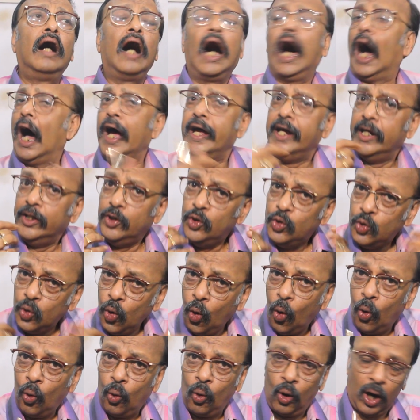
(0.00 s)
I
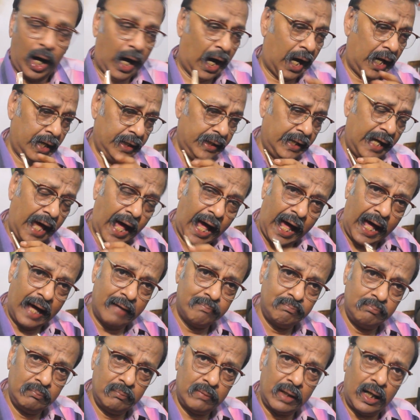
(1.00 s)
know I
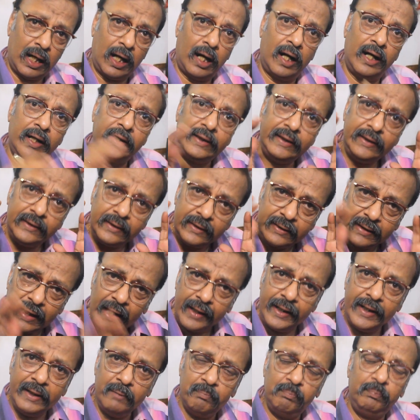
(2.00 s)
am a
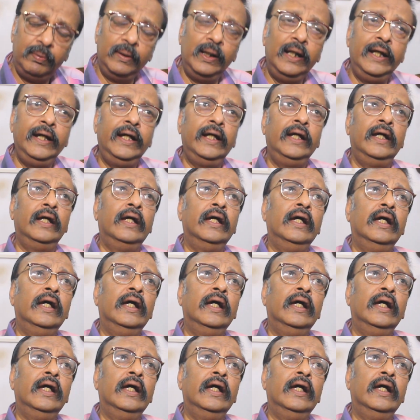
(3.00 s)
terribly